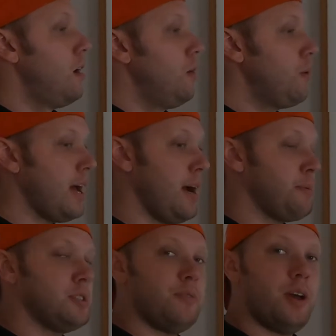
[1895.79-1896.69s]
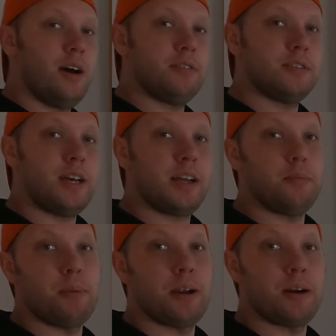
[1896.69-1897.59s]
what happens if you have a
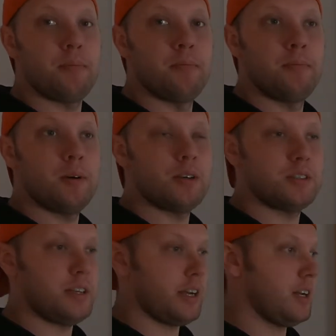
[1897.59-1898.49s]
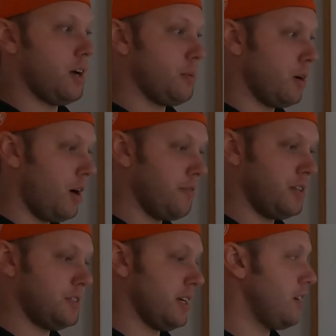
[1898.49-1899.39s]
second beer, or a second cup of coffee,
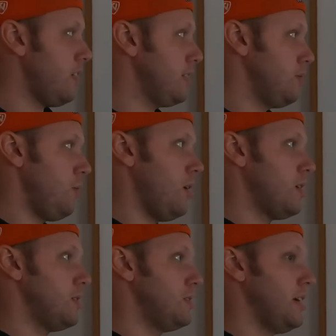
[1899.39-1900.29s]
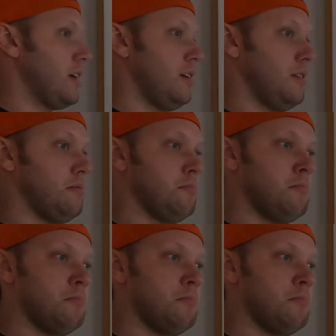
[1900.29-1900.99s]
second glass of water, second